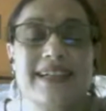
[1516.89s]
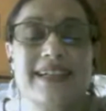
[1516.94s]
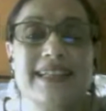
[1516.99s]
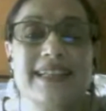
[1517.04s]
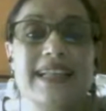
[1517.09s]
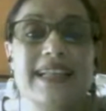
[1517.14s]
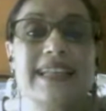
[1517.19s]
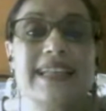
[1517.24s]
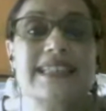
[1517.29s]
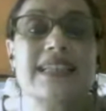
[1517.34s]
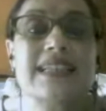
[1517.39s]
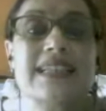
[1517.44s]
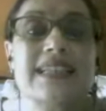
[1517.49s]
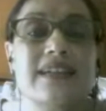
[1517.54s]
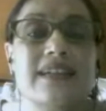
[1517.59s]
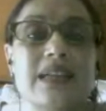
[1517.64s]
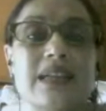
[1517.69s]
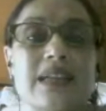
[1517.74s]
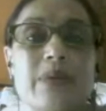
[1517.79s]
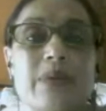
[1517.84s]
Let's
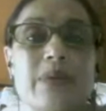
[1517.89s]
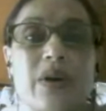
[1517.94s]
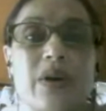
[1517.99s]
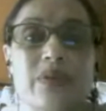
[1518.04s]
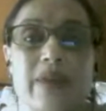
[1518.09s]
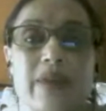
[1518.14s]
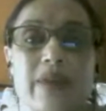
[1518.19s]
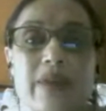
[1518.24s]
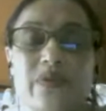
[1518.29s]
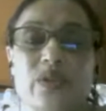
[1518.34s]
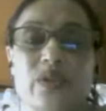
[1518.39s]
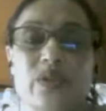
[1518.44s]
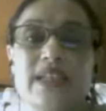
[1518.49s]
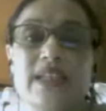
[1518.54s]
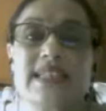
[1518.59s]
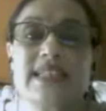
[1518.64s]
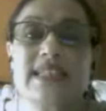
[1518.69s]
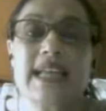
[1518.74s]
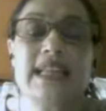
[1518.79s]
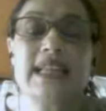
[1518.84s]
learn about
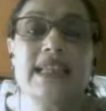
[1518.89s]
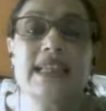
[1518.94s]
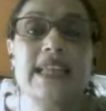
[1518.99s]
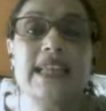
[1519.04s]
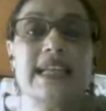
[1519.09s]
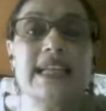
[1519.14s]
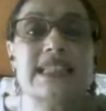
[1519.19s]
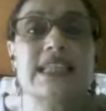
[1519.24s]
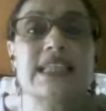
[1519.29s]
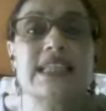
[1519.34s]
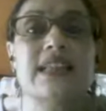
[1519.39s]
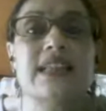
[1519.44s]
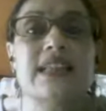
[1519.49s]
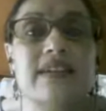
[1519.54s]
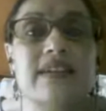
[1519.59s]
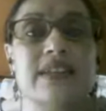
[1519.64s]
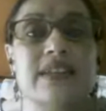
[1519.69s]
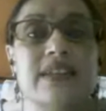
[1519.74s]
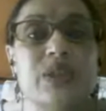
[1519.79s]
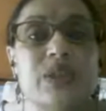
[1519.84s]
mindfulness and let's
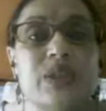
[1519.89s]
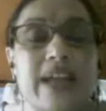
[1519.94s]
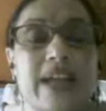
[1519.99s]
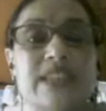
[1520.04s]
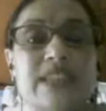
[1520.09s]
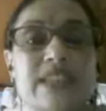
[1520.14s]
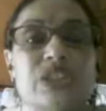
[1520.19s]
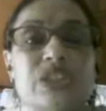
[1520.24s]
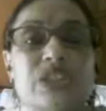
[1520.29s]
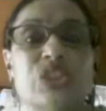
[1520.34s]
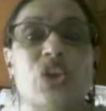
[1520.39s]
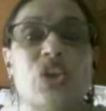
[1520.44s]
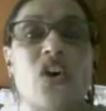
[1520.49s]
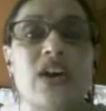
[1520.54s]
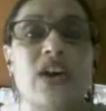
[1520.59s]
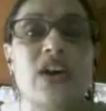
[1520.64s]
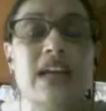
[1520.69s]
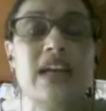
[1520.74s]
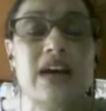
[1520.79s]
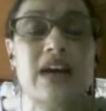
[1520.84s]
learn to
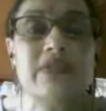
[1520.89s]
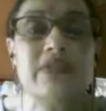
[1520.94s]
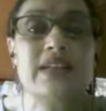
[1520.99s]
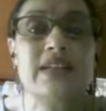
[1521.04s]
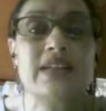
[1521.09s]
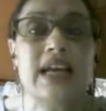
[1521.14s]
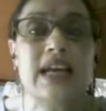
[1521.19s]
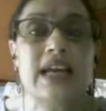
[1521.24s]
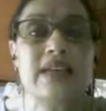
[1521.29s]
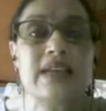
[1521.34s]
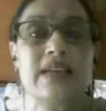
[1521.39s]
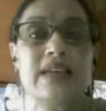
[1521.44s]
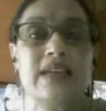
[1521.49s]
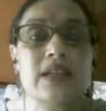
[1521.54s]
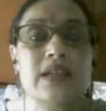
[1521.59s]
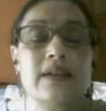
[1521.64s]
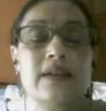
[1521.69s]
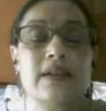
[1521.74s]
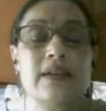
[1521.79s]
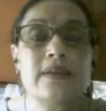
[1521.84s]
enjoy our life
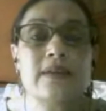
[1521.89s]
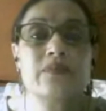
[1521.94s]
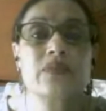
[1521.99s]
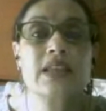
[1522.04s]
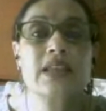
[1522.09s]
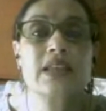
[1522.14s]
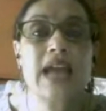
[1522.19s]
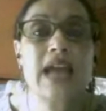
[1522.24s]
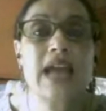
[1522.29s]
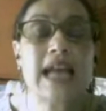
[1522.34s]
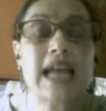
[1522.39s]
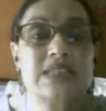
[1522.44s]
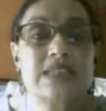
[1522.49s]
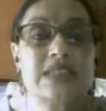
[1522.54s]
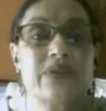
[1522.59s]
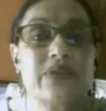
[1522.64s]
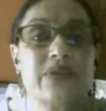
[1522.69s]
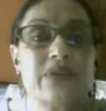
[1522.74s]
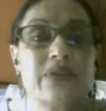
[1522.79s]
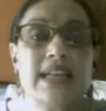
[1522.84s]
as
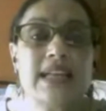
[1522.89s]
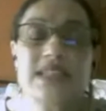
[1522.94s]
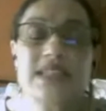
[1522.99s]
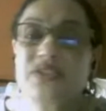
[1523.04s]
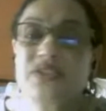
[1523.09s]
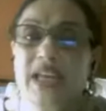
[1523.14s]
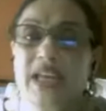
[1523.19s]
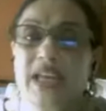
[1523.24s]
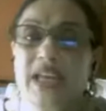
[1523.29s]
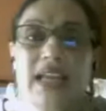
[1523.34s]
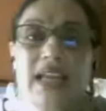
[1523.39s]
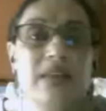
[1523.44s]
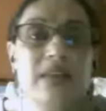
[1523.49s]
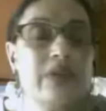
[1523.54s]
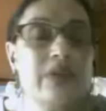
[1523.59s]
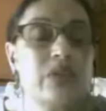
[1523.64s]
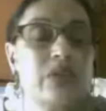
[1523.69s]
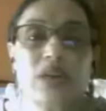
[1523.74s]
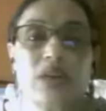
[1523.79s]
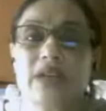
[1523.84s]
well as deal
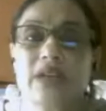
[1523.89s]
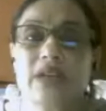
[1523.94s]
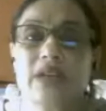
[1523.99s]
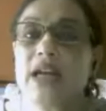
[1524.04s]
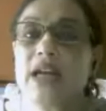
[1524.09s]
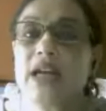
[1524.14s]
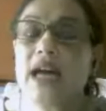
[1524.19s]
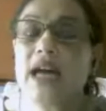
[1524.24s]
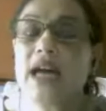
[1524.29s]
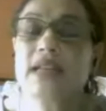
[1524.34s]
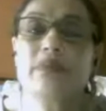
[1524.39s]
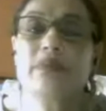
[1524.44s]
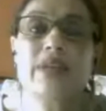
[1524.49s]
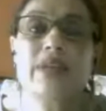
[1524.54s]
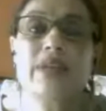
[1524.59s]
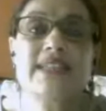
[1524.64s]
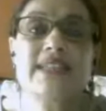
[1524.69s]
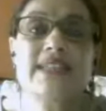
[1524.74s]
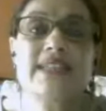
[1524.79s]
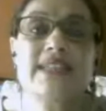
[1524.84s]
with whatever
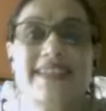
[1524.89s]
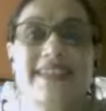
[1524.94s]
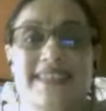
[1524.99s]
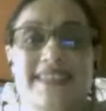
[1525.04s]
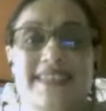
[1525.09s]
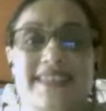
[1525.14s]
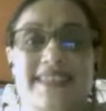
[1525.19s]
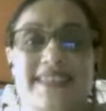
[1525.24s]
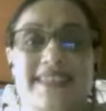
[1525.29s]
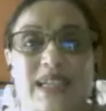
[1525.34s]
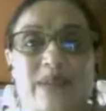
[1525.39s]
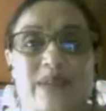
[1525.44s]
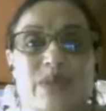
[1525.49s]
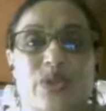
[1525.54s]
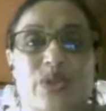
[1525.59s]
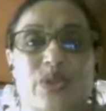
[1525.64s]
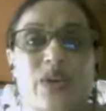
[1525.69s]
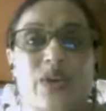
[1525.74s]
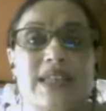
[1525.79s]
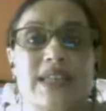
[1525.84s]
unpleasantness that comes
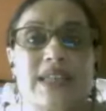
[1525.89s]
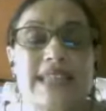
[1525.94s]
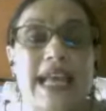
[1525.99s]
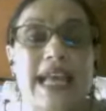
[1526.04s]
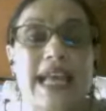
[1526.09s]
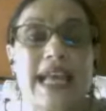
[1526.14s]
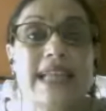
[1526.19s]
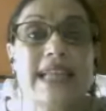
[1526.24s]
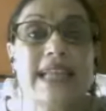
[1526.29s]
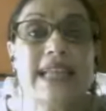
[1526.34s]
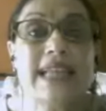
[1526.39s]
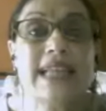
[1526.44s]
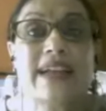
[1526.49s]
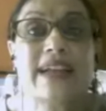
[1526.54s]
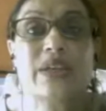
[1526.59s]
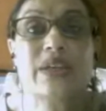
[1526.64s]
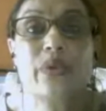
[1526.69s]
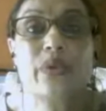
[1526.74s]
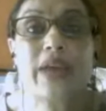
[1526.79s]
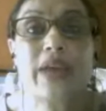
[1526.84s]
to us in the
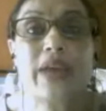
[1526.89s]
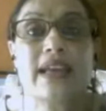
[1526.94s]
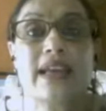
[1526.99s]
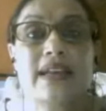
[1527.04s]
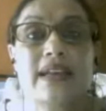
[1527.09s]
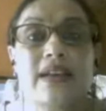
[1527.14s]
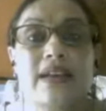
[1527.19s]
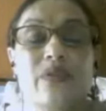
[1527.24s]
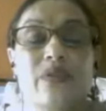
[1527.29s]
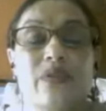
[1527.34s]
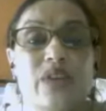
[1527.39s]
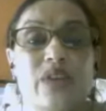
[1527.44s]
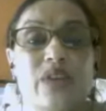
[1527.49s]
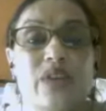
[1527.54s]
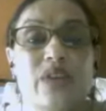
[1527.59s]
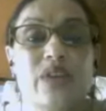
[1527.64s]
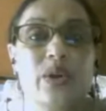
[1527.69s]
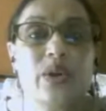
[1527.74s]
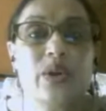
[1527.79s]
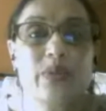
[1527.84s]
right way. We are
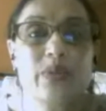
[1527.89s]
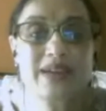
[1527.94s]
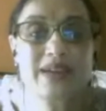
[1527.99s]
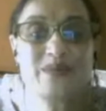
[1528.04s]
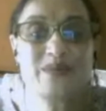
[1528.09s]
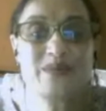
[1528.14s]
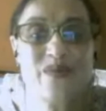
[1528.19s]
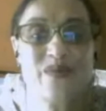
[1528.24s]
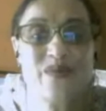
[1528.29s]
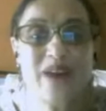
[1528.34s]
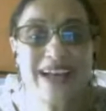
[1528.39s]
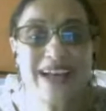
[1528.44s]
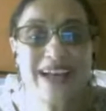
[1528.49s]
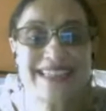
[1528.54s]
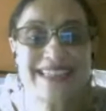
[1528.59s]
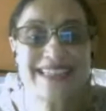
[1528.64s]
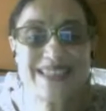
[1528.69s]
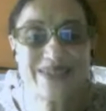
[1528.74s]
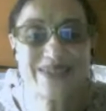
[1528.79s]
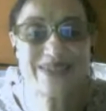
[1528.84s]
going to become
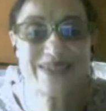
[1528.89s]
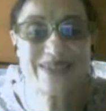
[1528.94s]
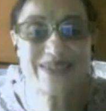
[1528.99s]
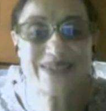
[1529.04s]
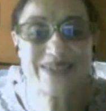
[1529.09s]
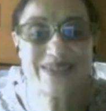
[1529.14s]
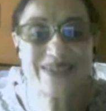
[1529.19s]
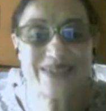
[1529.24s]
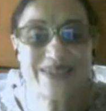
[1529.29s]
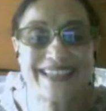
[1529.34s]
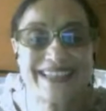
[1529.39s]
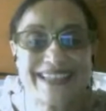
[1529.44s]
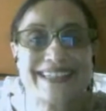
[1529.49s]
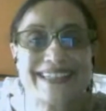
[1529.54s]
wise together.